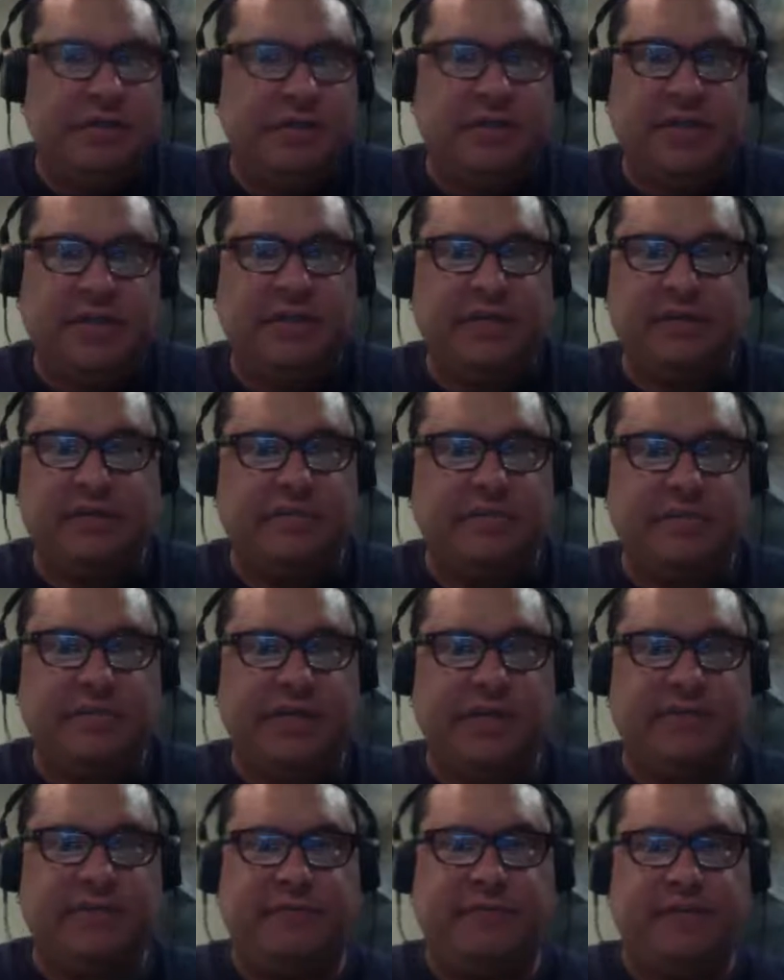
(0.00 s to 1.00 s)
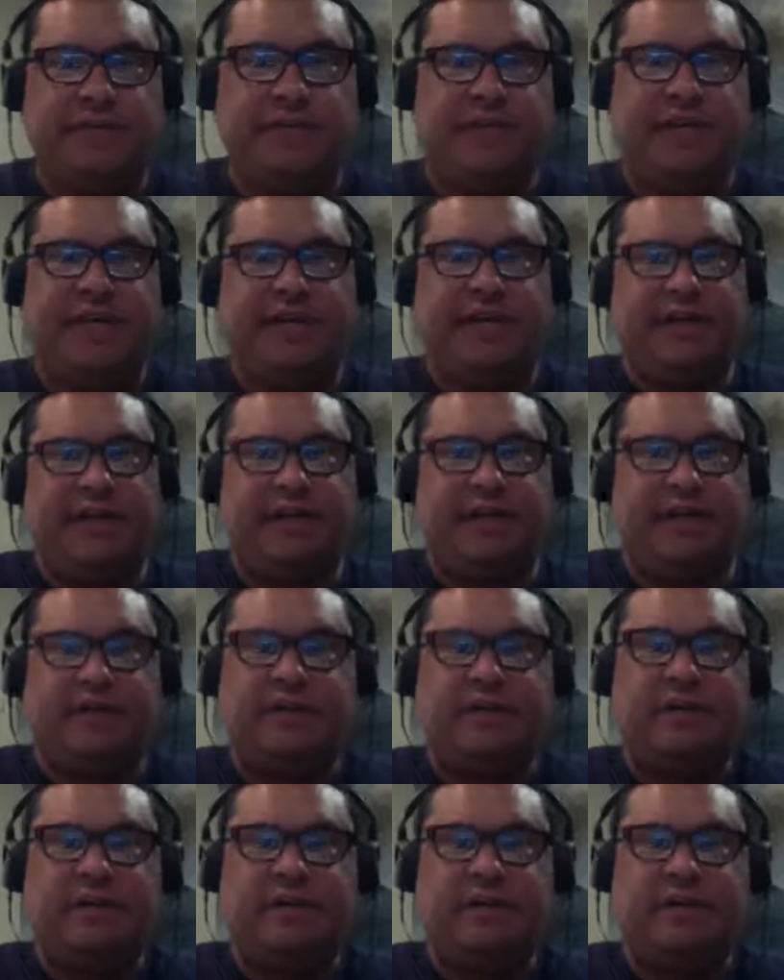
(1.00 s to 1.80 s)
think he'll try and force the hand and get,